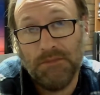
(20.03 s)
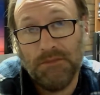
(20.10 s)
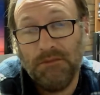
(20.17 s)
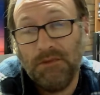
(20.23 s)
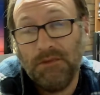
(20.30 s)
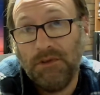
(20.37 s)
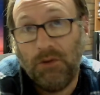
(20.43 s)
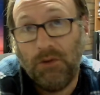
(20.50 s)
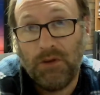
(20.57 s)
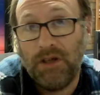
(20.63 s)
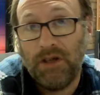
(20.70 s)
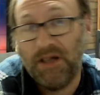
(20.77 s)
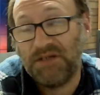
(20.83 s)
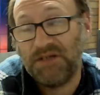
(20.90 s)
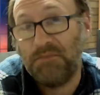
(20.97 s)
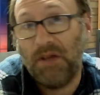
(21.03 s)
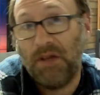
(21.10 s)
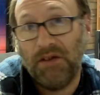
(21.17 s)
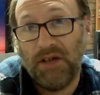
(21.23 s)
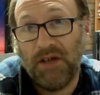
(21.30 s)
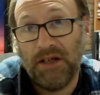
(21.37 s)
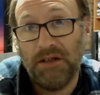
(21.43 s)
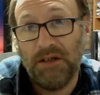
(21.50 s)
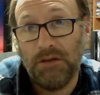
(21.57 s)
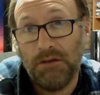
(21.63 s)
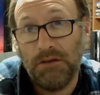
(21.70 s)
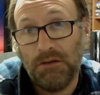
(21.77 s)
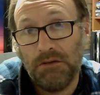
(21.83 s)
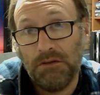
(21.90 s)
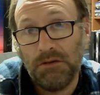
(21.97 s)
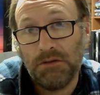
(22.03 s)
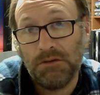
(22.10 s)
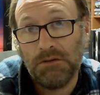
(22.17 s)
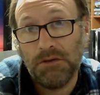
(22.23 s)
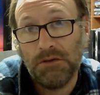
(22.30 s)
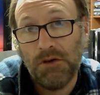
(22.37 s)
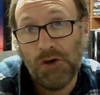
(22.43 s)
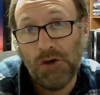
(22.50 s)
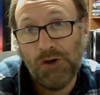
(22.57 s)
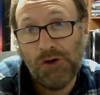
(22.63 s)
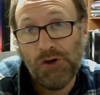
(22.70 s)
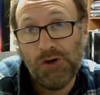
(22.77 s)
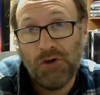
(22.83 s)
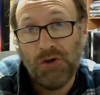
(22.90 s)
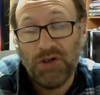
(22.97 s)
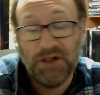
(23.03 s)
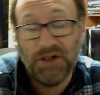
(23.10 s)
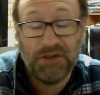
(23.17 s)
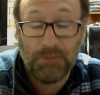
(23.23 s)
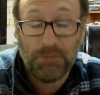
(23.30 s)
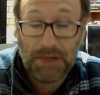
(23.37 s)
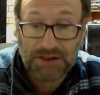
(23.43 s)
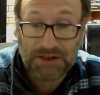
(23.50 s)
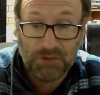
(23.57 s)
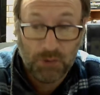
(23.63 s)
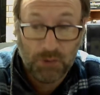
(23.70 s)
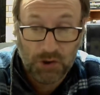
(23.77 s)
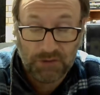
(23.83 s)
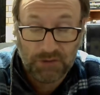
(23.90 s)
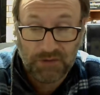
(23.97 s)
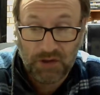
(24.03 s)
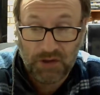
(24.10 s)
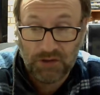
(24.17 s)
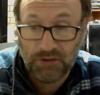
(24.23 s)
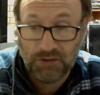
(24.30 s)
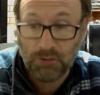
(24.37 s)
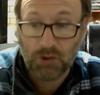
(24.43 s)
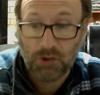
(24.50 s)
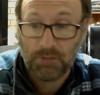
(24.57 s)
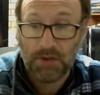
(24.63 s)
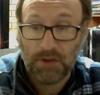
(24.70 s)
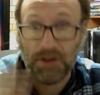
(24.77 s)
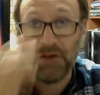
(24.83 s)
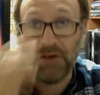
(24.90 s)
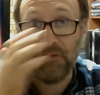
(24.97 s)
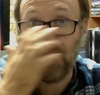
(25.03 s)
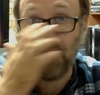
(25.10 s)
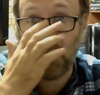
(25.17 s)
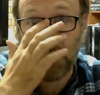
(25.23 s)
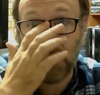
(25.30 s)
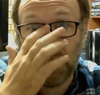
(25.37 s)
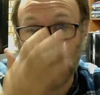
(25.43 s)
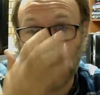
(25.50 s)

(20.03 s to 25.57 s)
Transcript: Look, it's Monday. It's back to work for those that work Monday to Friday.